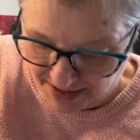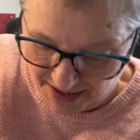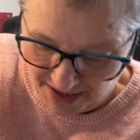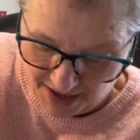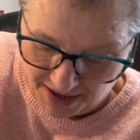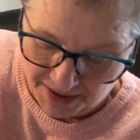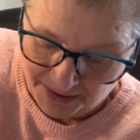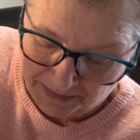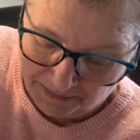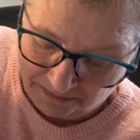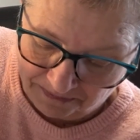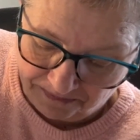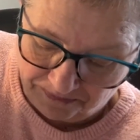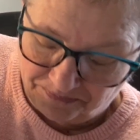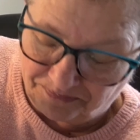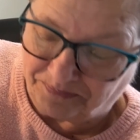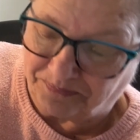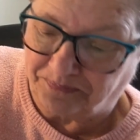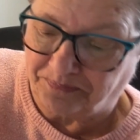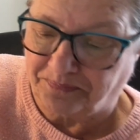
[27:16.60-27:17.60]
to
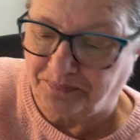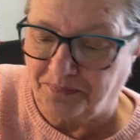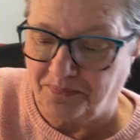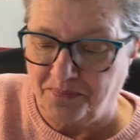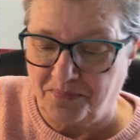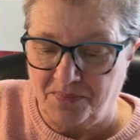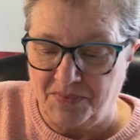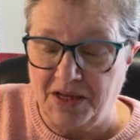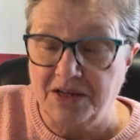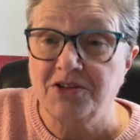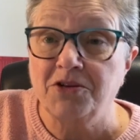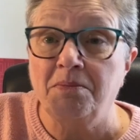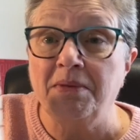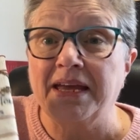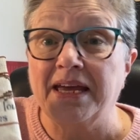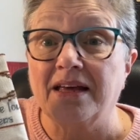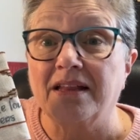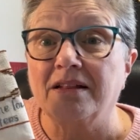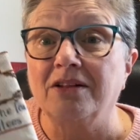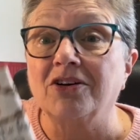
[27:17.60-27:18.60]
make
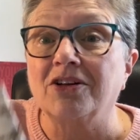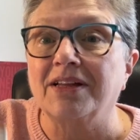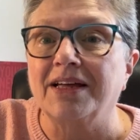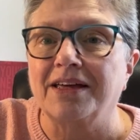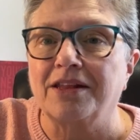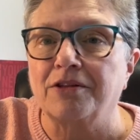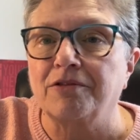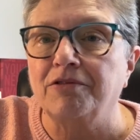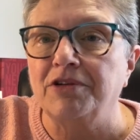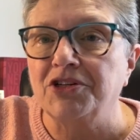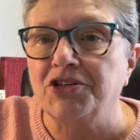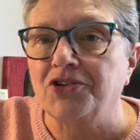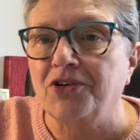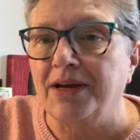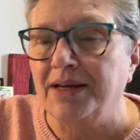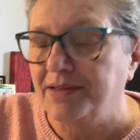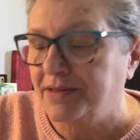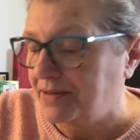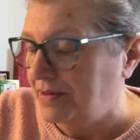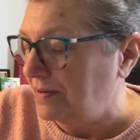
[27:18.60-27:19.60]
it look like 3
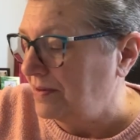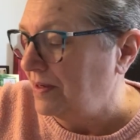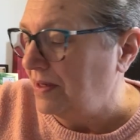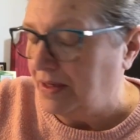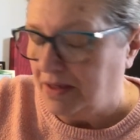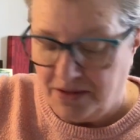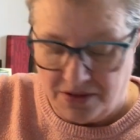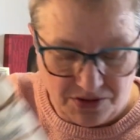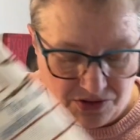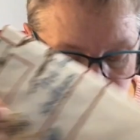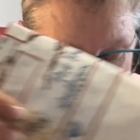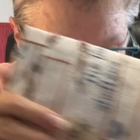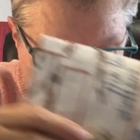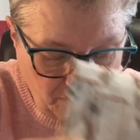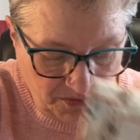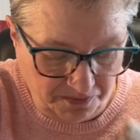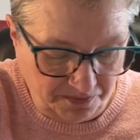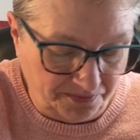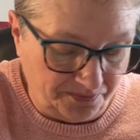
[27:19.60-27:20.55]
strands. So,